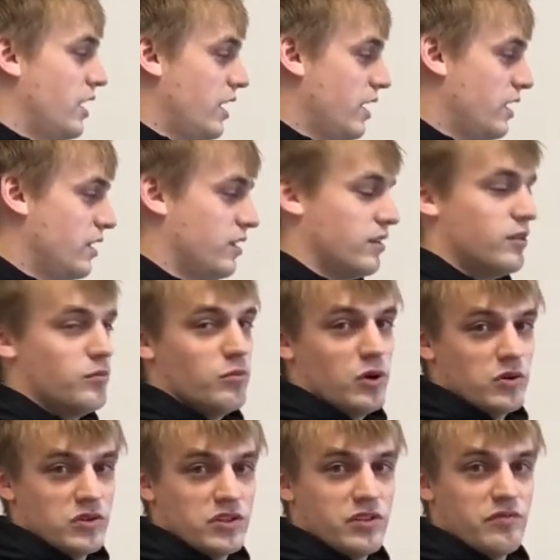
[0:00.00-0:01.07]
and
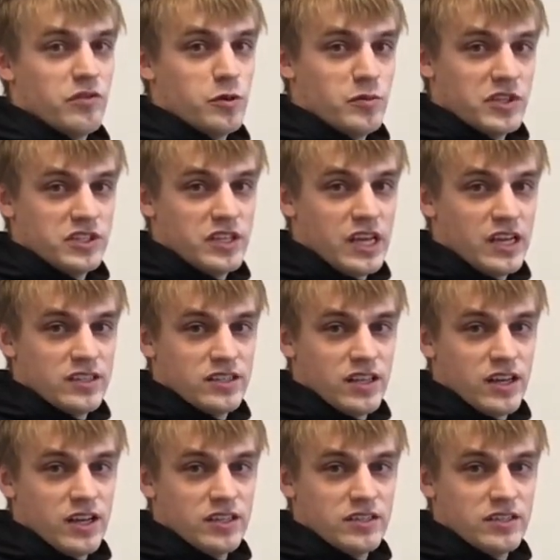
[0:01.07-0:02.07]
most of the mistakes that I